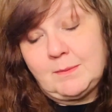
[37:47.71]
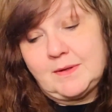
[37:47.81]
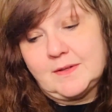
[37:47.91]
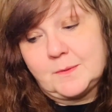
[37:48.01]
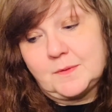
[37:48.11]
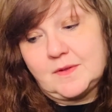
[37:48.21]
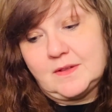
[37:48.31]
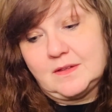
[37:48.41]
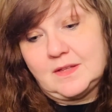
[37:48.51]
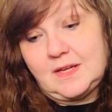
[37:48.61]
I mean, this was
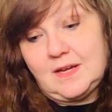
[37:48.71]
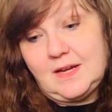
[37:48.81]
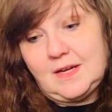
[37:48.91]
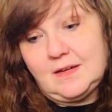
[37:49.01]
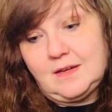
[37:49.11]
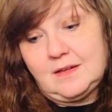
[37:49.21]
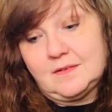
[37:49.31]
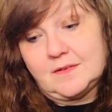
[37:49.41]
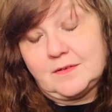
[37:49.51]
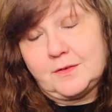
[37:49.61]
in the late
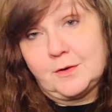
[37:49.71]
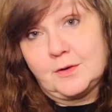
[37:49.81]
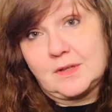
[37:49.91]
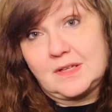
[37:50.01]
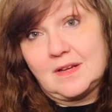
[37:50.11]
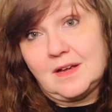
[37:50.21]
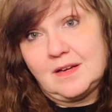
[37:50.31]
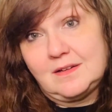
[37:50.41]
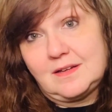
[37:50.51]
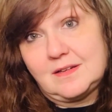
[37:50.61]
80s, early
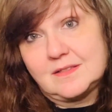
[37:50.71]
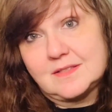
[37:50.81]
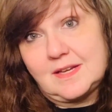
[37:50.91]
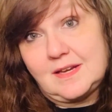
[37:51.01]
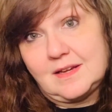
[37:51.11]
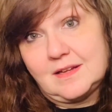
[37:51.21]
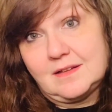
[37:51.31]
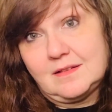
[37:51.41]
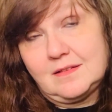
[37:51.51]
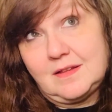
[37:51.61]
90s,
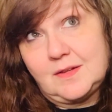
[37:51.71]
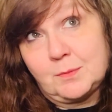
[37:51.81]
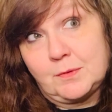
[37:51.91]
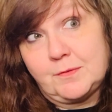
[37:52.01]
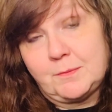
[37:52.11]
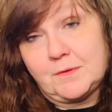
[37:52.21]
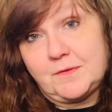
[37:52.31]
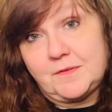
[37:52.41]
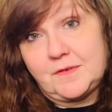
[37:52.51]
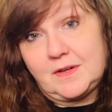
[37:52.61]
and these were from the
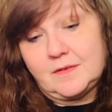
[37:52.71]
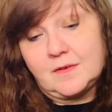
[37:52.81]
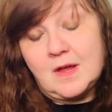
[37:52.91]
50s.